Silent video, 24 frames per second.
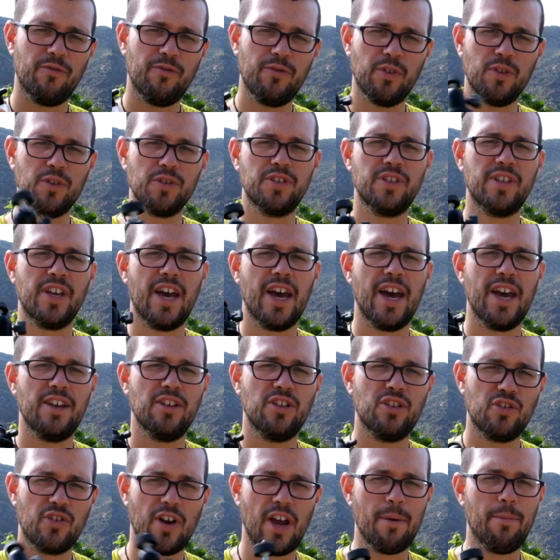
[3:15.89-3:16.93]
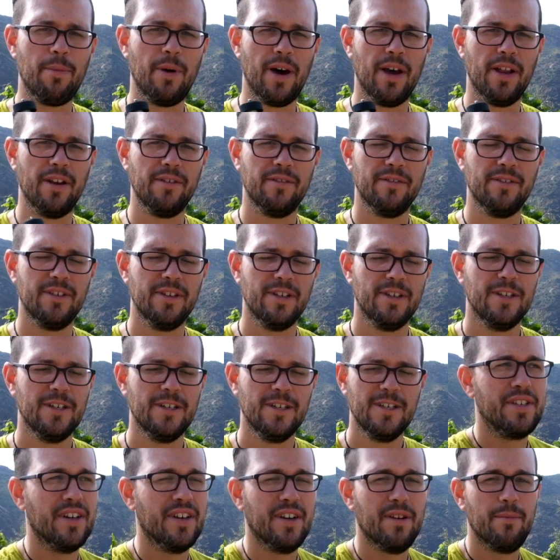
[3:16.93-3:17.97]
full-size
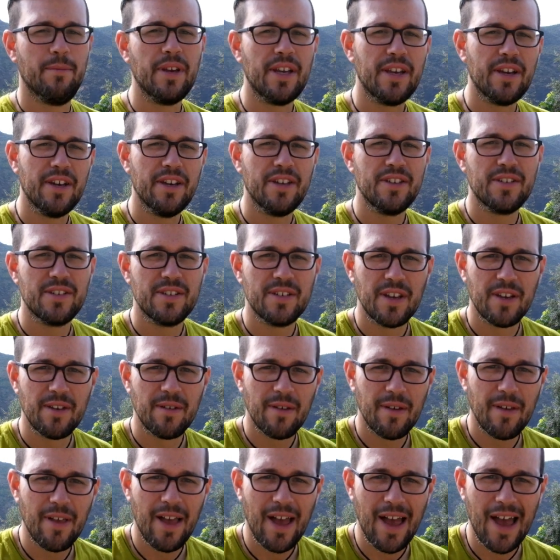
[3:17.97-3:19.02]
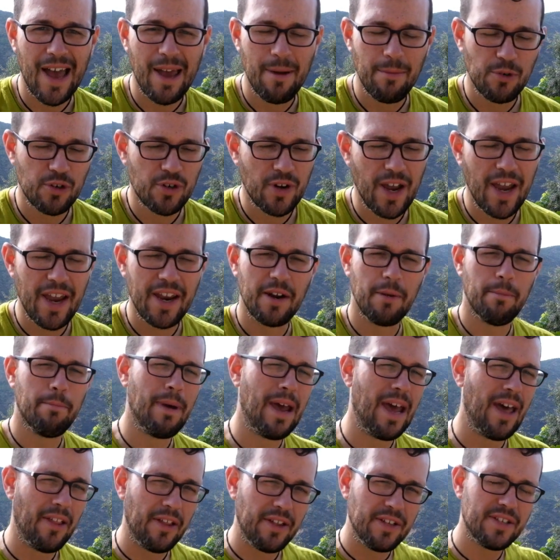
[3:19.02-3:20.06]
tripod, because I'm trying to
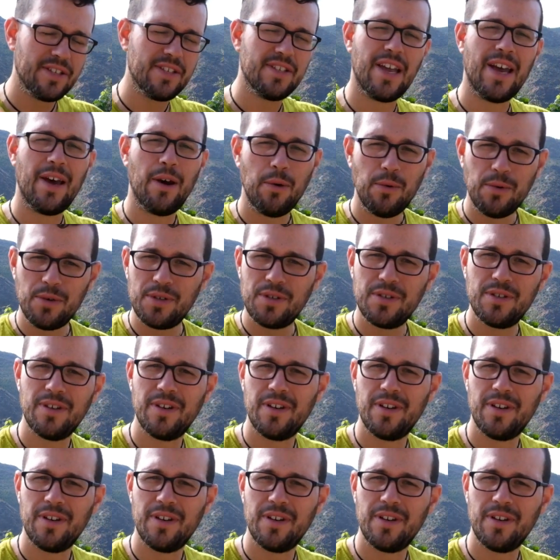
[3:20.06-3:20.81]
balance out